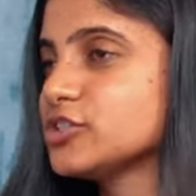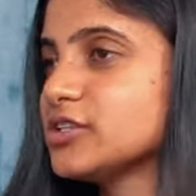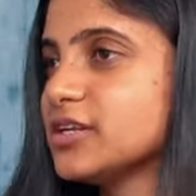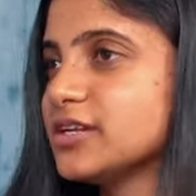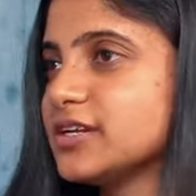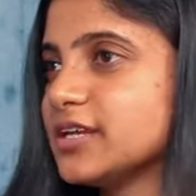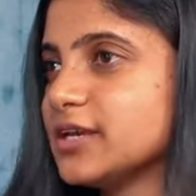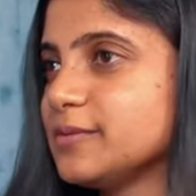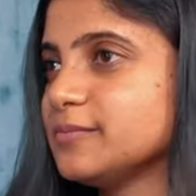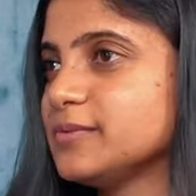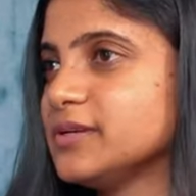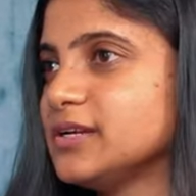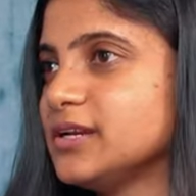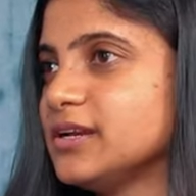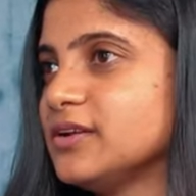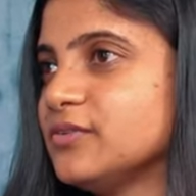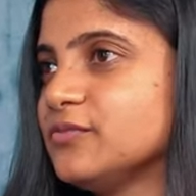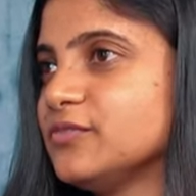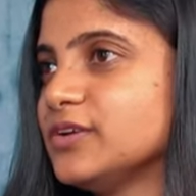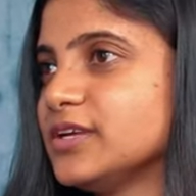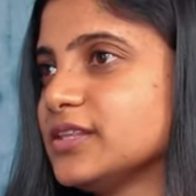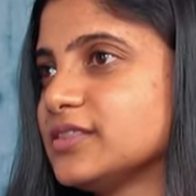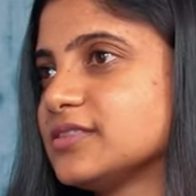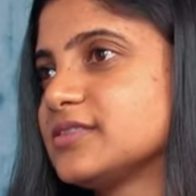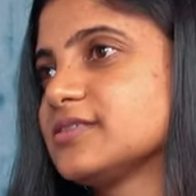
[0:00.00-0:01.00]
to the
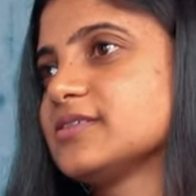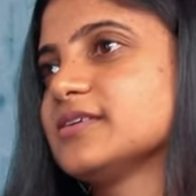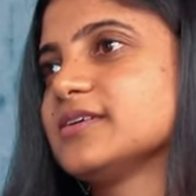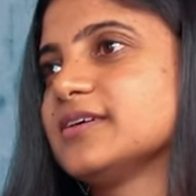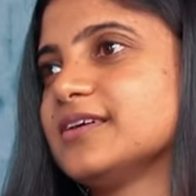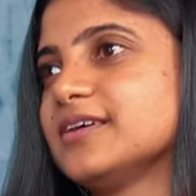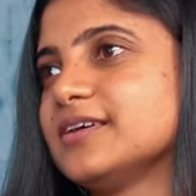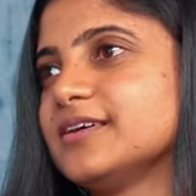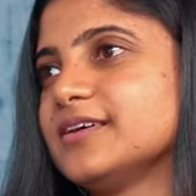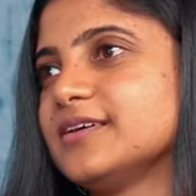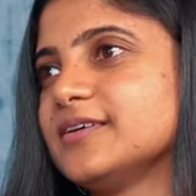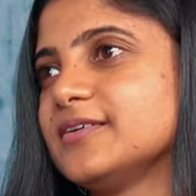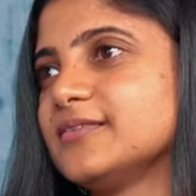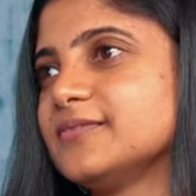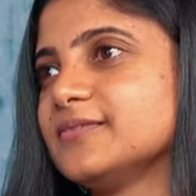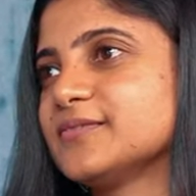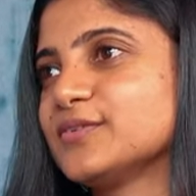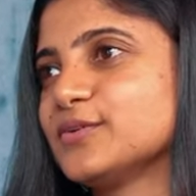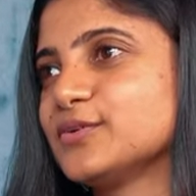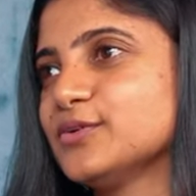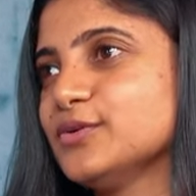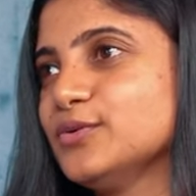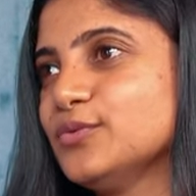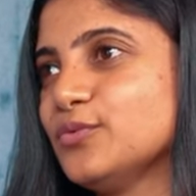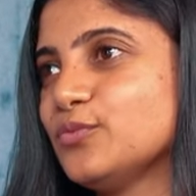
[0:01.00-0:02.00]
table with, uh,
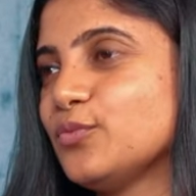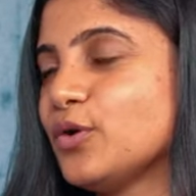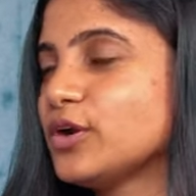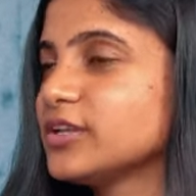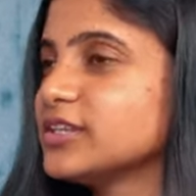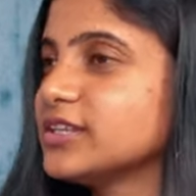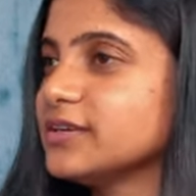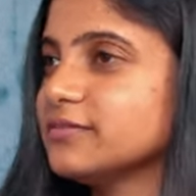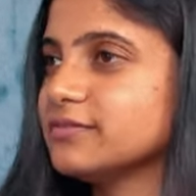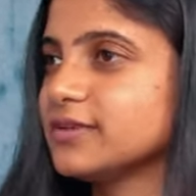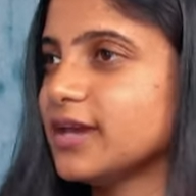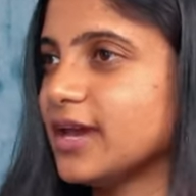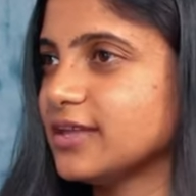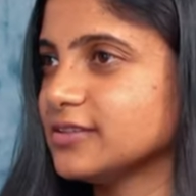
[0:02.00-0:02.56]
you know, what they've